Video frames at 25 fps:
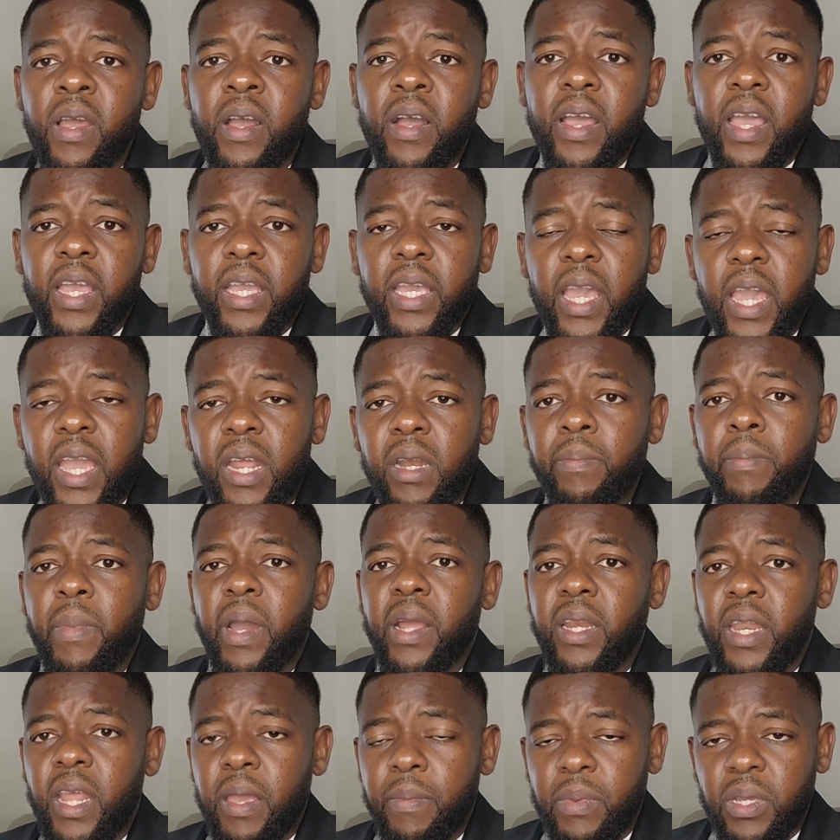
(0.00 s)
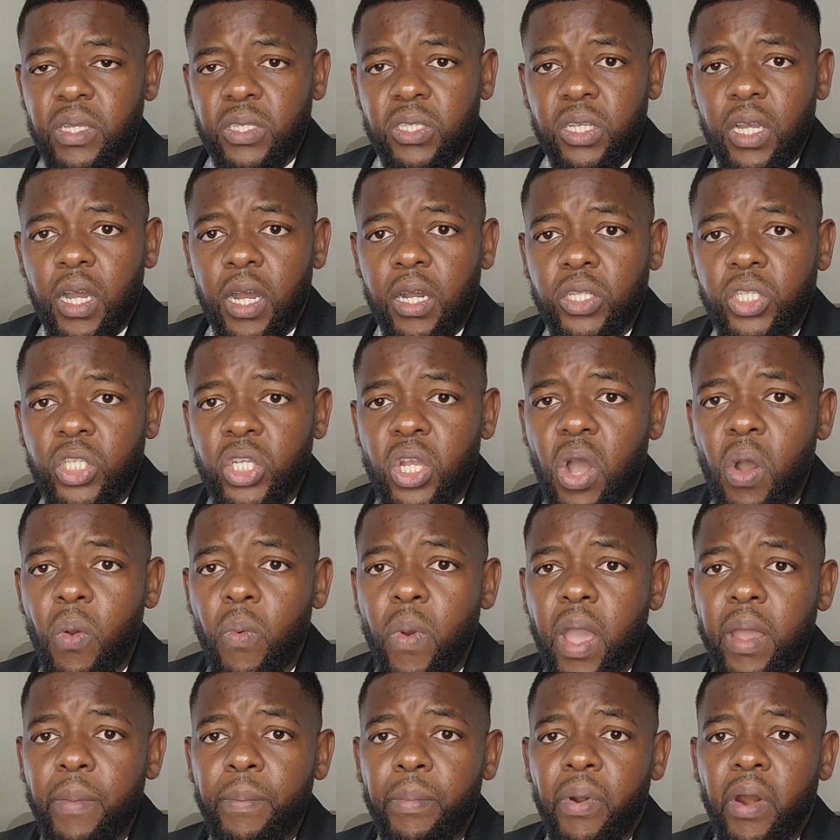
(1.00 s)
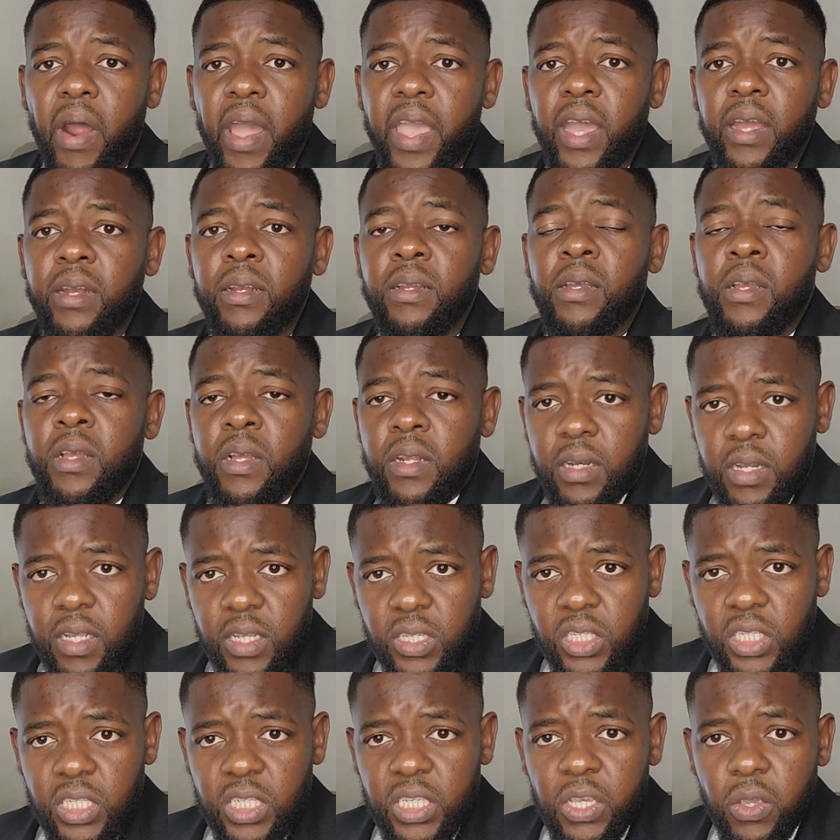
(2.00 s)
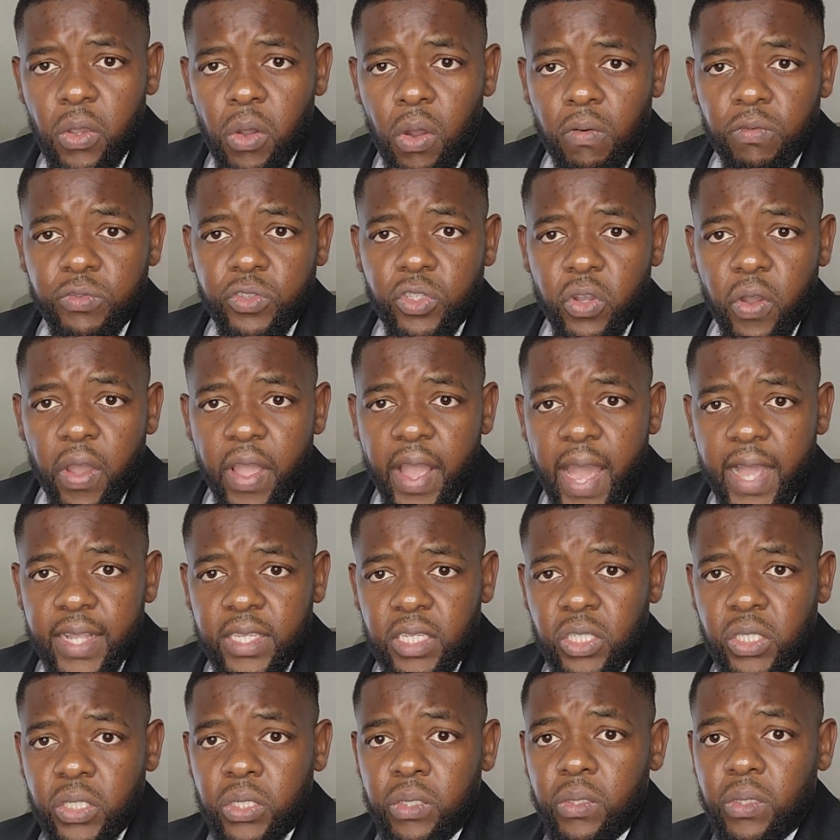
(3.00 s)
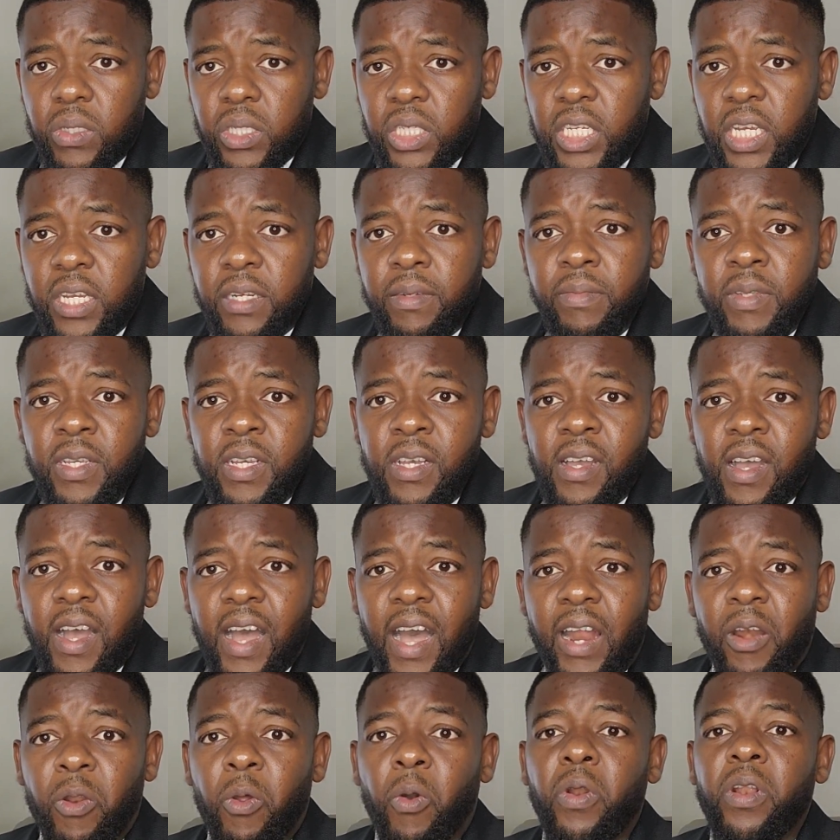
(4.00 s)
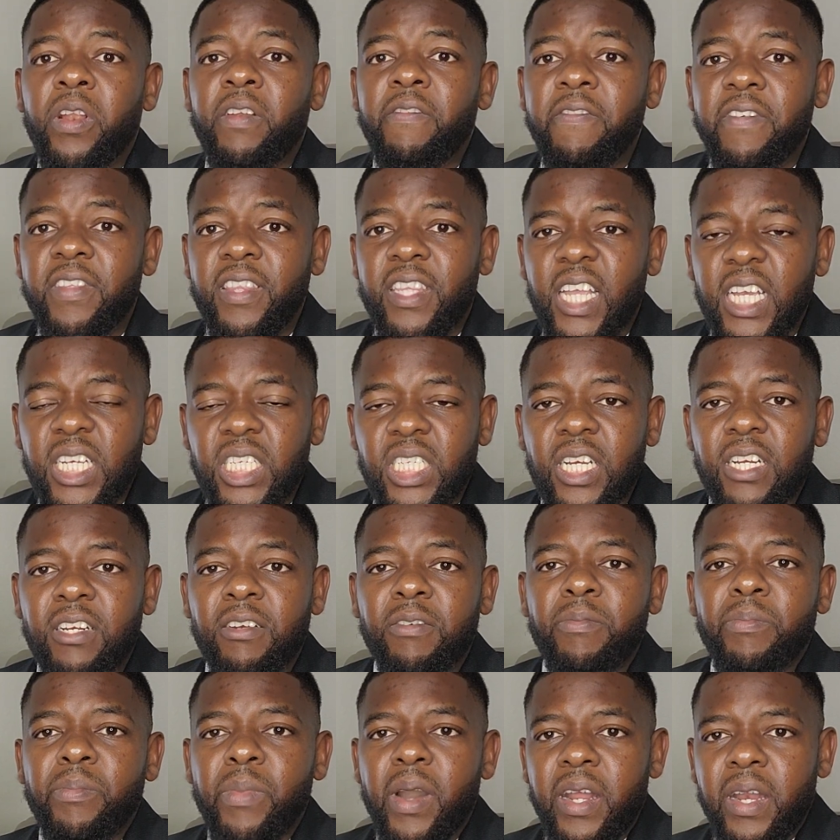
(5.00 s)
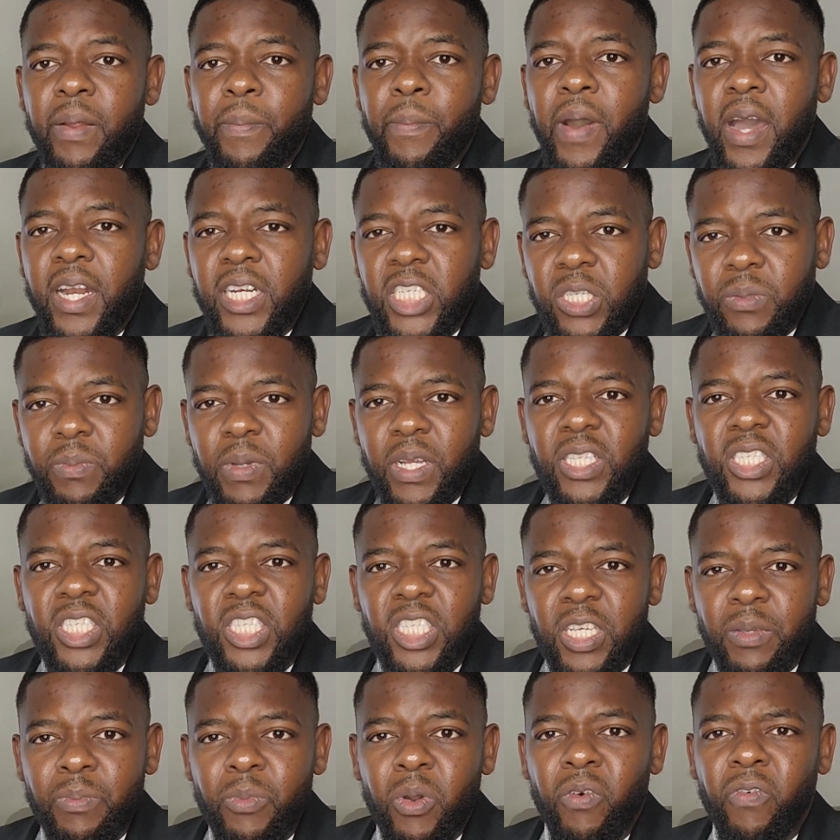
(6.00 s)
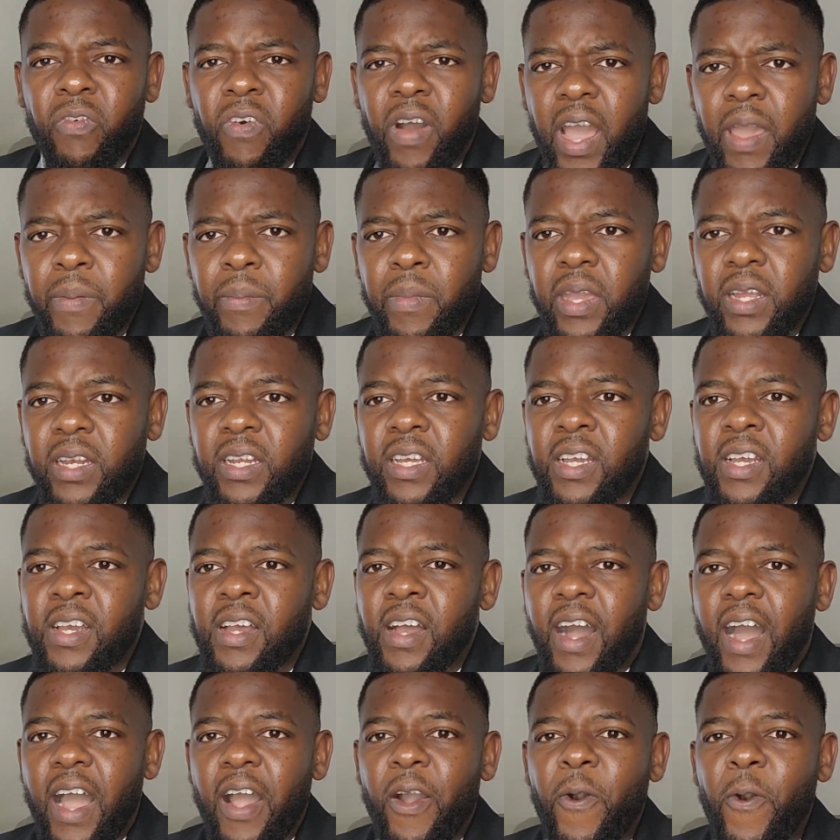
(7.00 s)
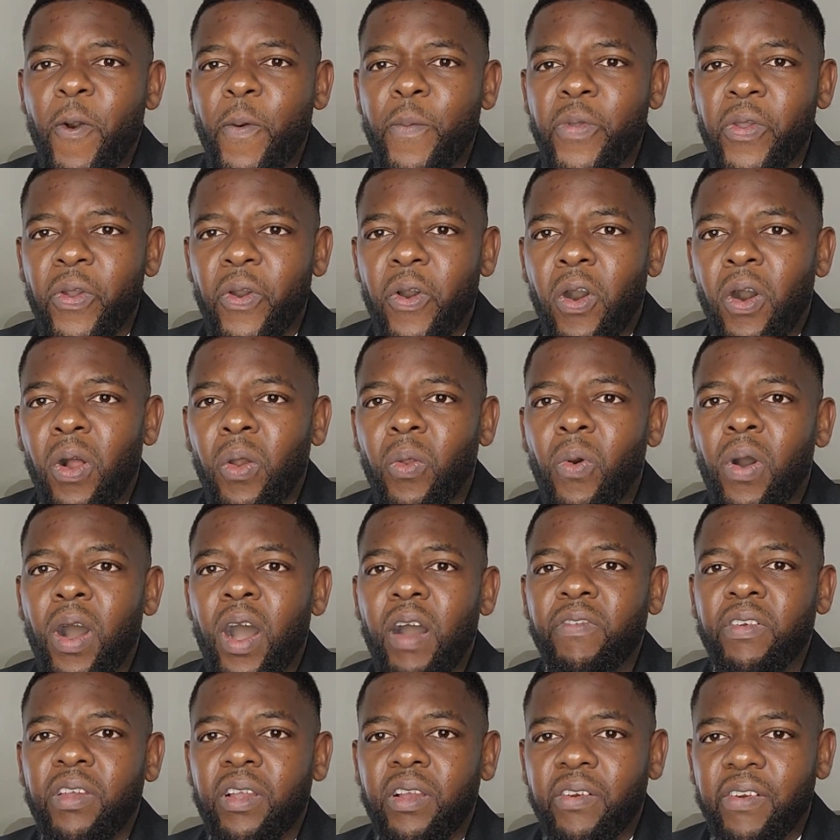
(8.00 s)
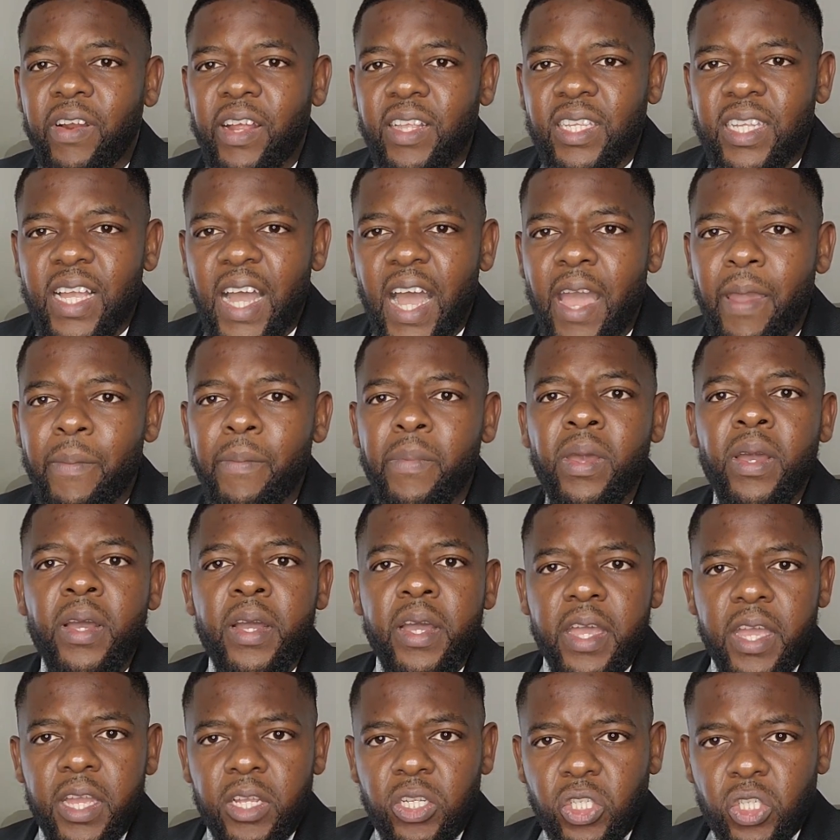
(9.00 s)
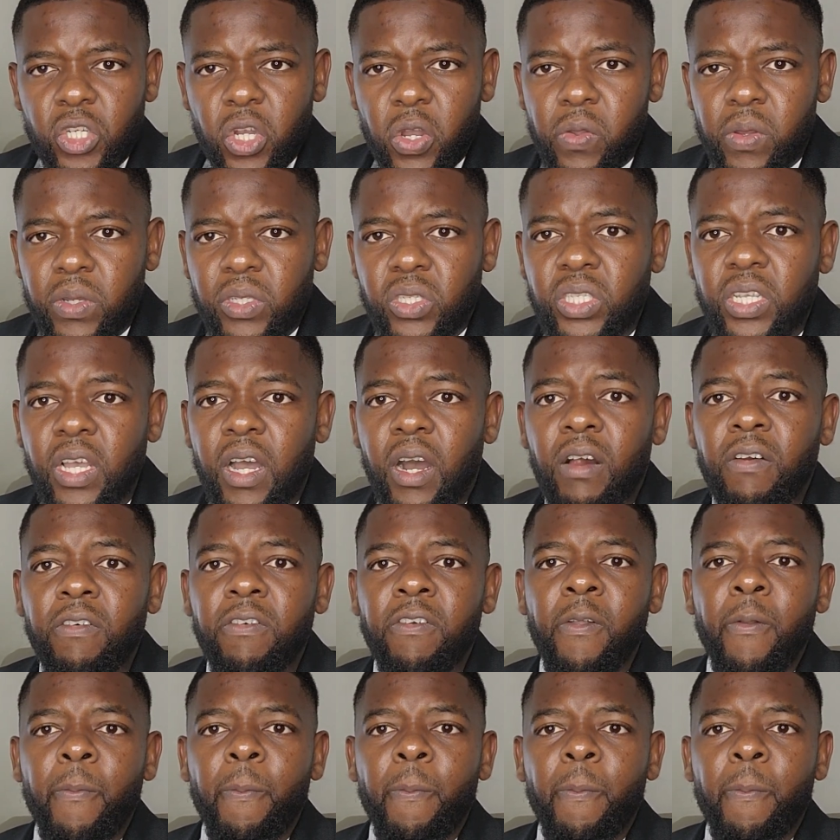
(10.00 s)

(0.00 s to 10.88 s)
Again, my name is Chong Wayne Bryan, the CEO of JoinIT Solution, and on invitation by the management team of HIMED. I hope you all will have a great time. Enjoy yourself,